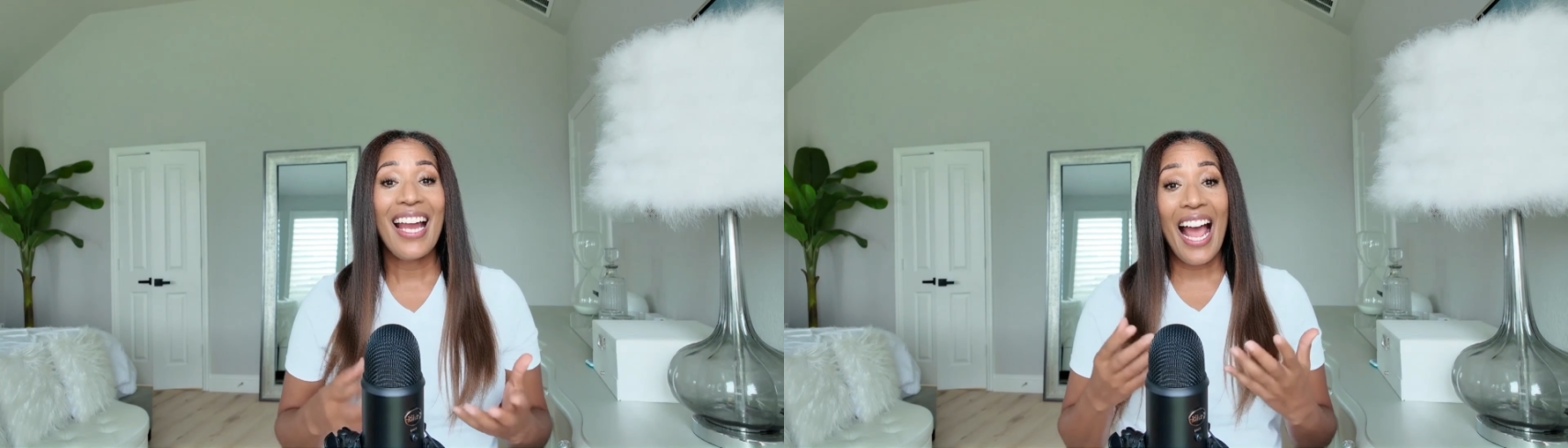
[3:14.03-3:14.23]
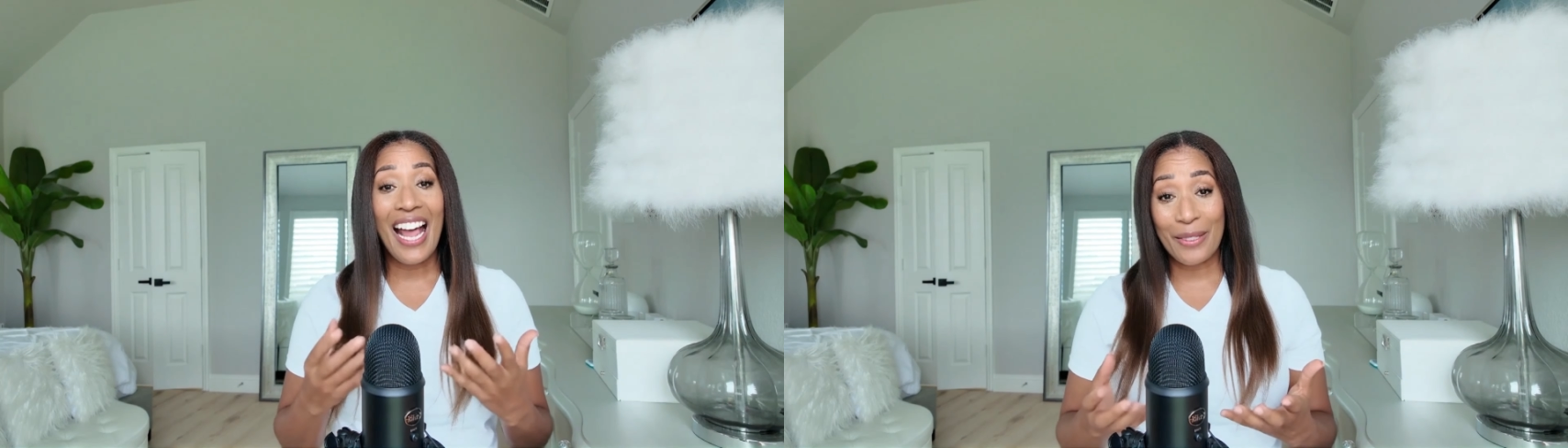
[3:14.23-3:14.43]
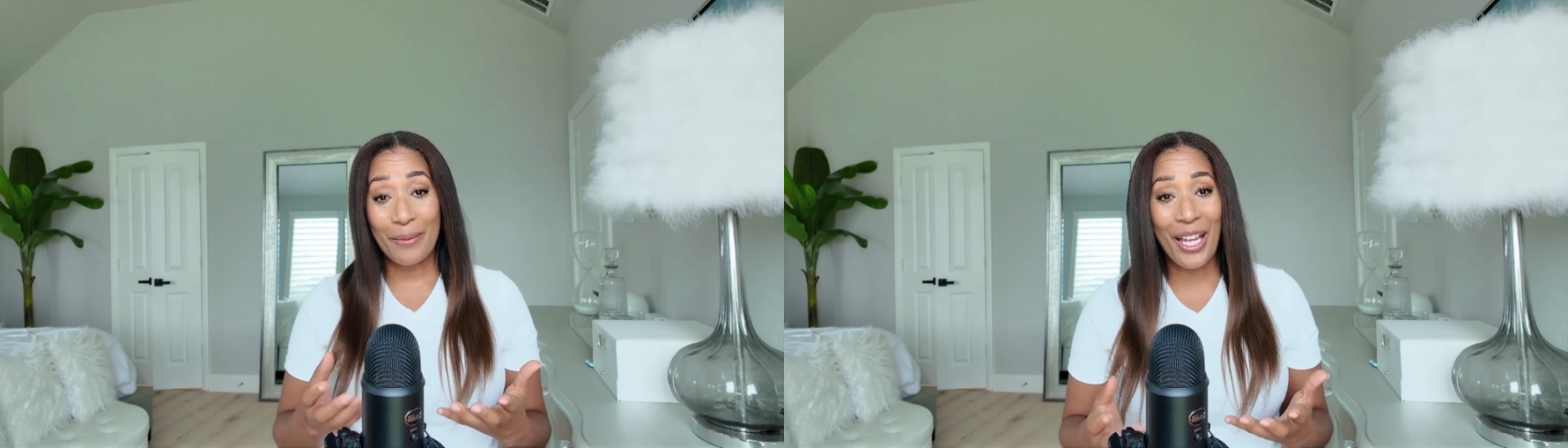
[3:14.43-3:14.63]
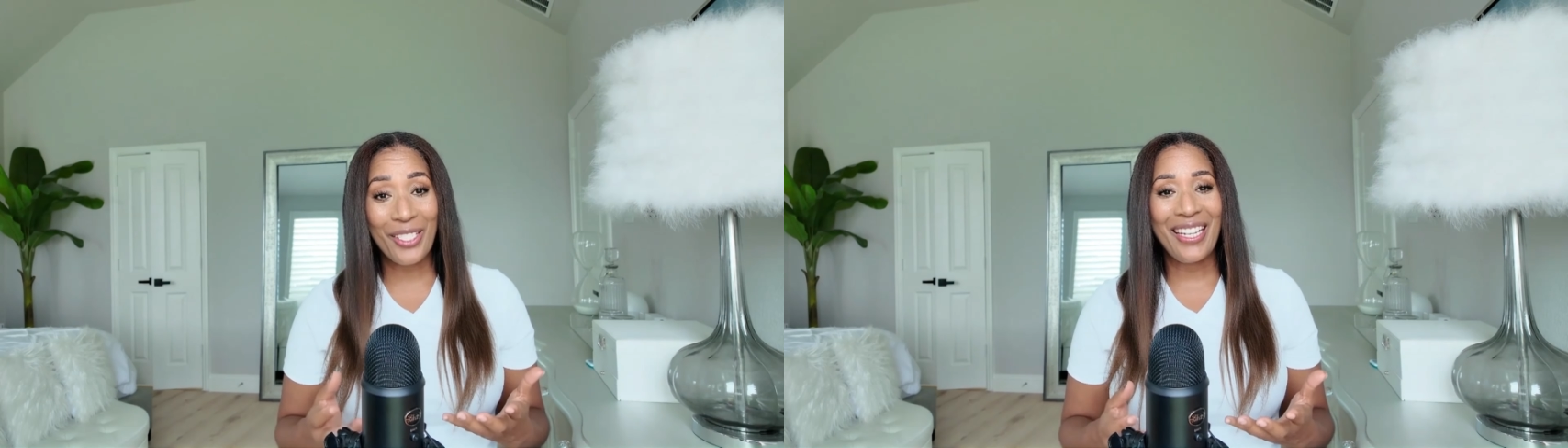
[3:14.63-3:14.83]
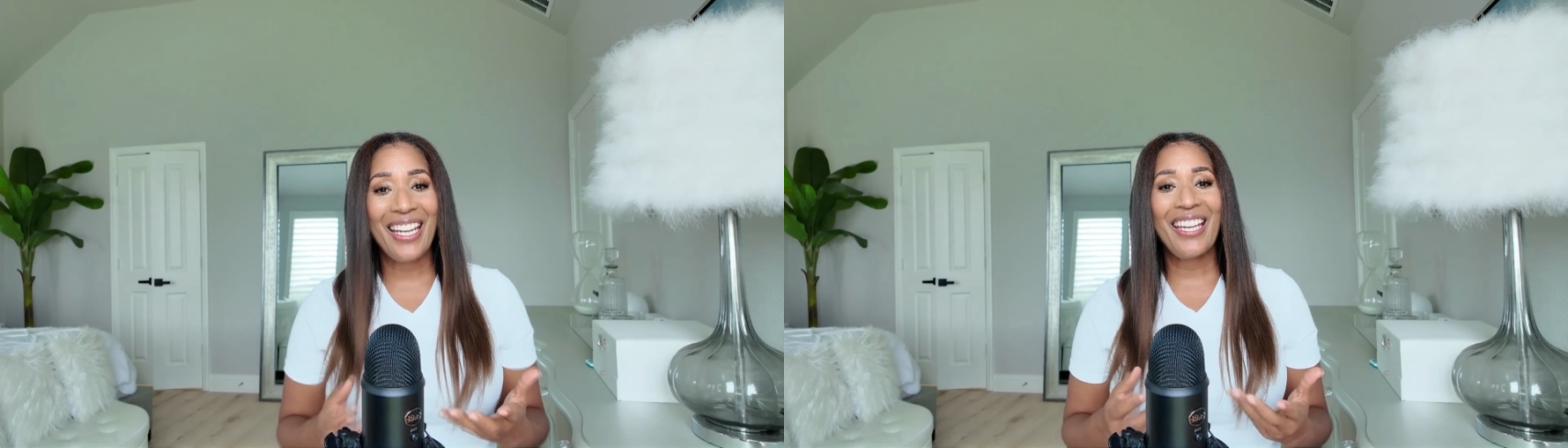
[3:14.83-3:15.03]

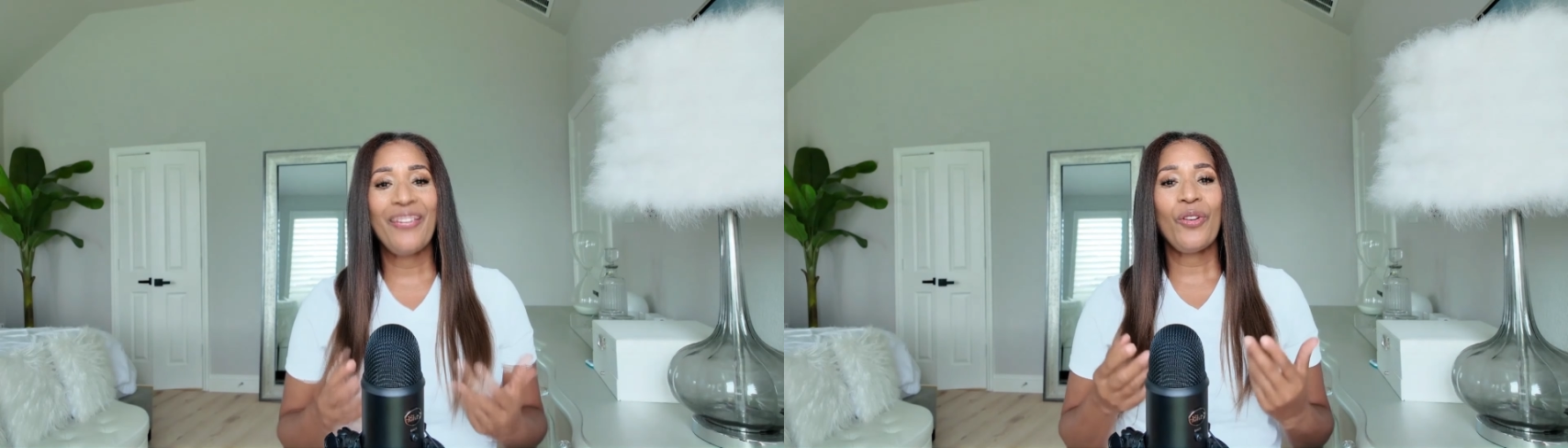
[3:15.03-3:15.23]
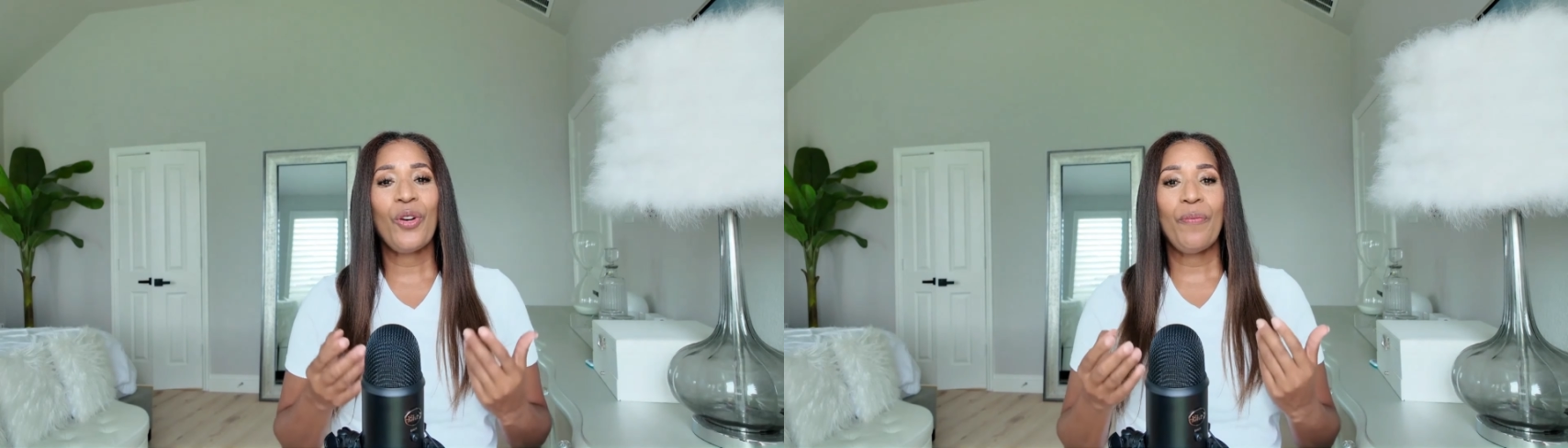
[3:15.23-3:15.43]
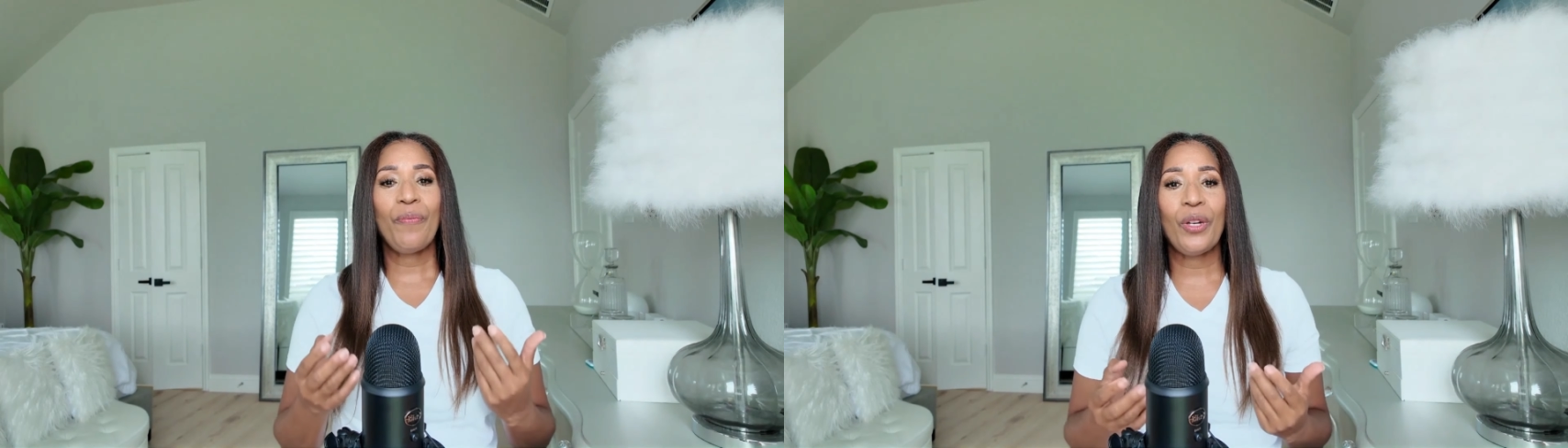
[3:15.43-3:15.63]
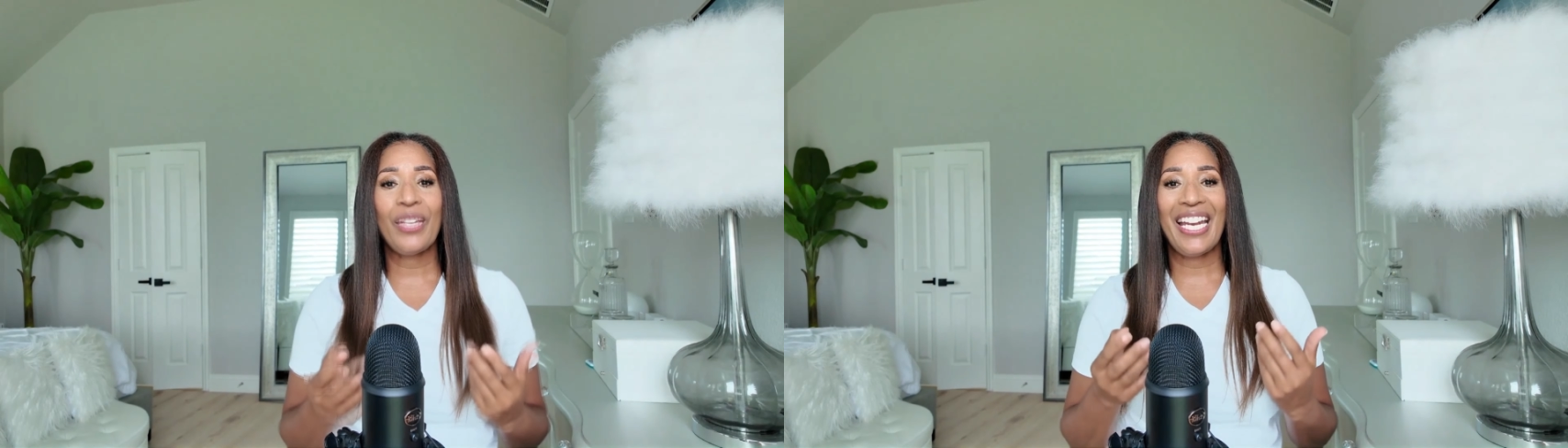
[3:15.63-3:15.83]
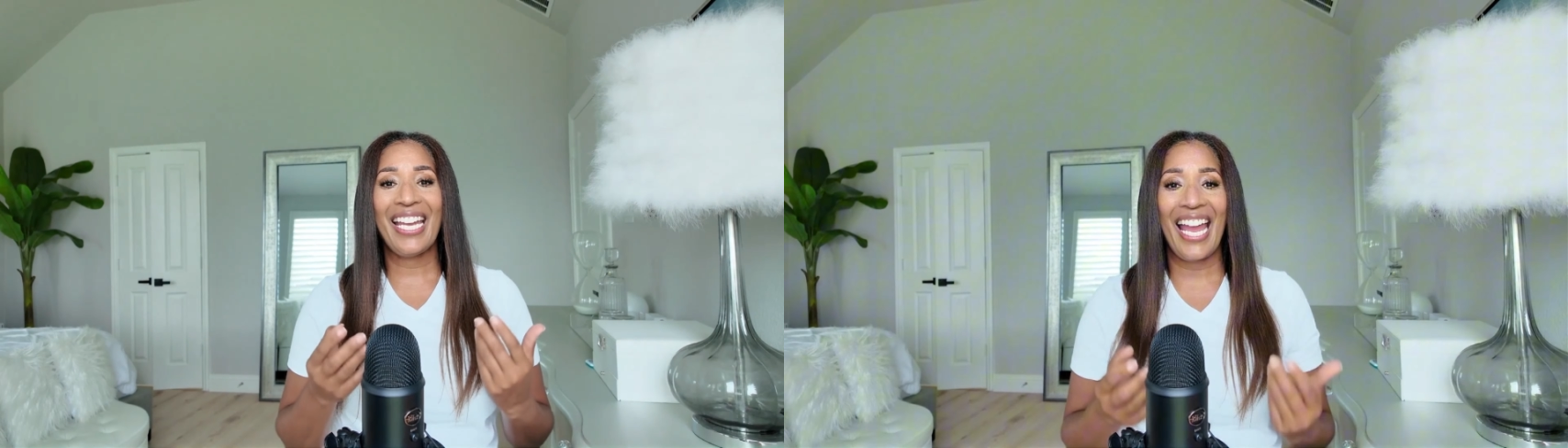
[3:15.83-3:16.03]
especially if you're
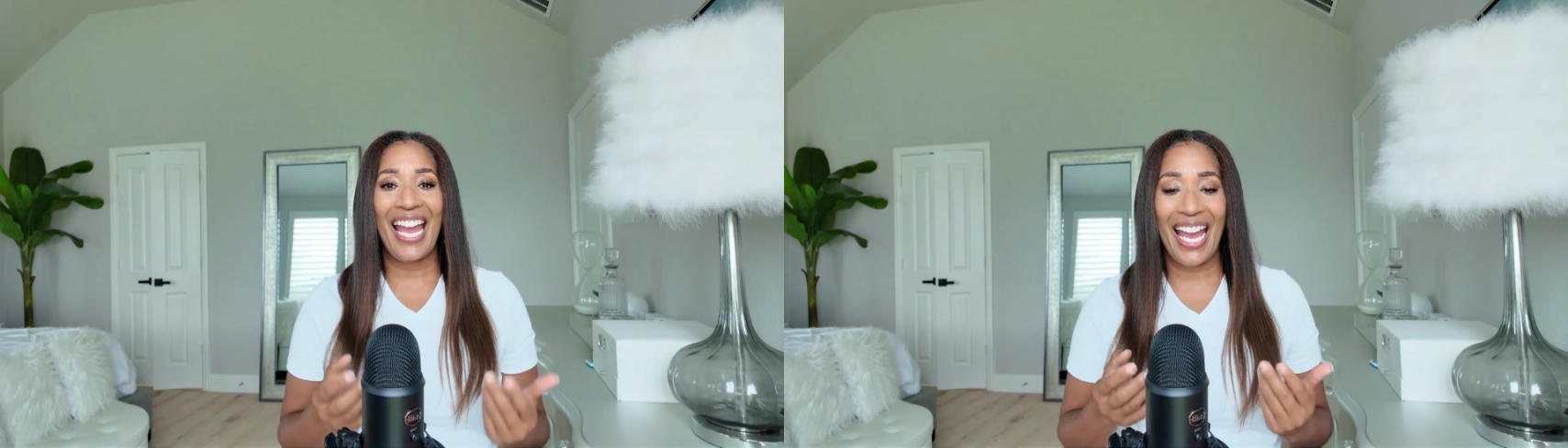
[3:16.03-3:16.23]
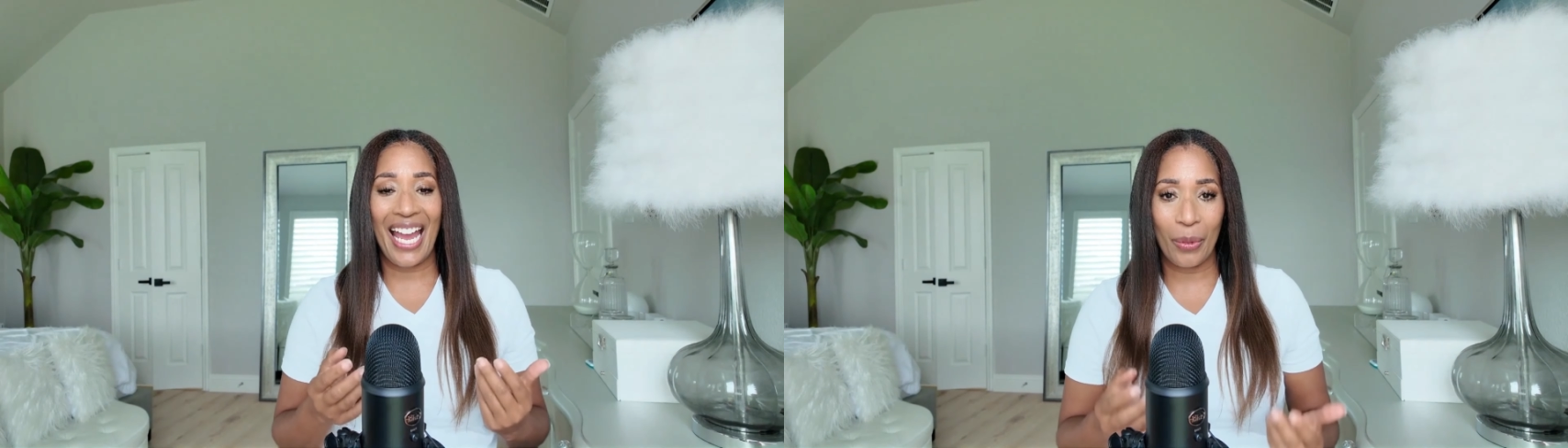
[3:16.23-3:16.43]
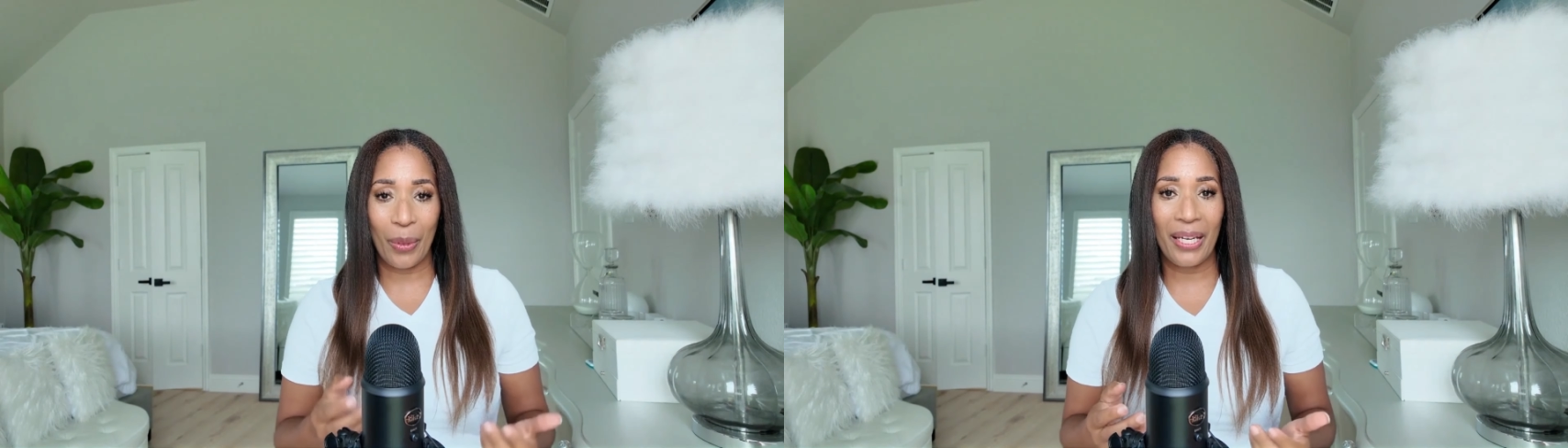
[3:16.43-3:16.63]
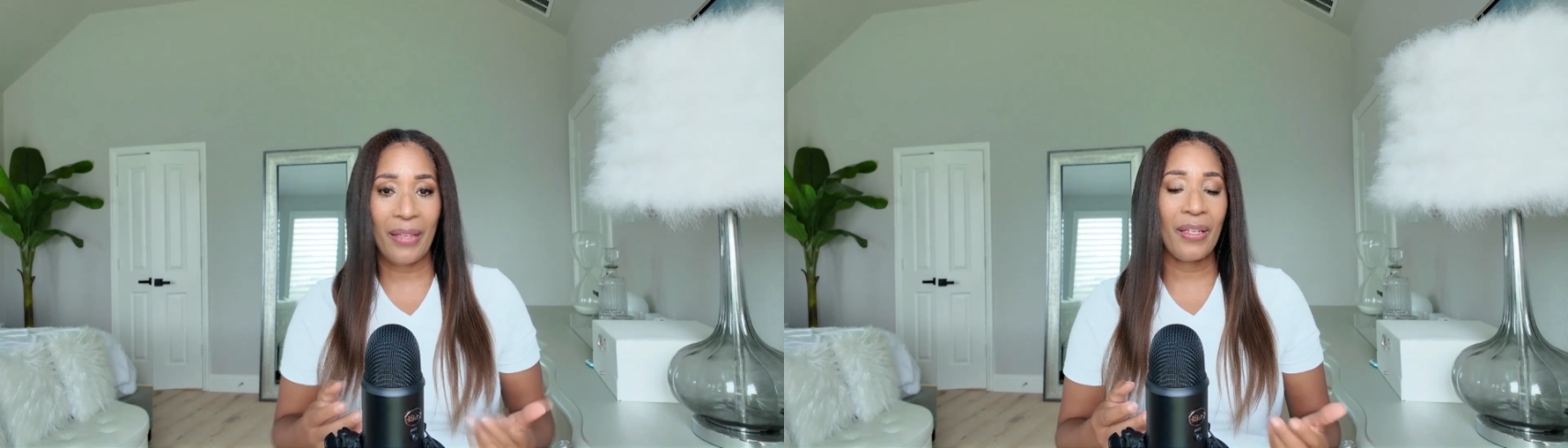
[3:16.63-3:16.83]
building an AI twin.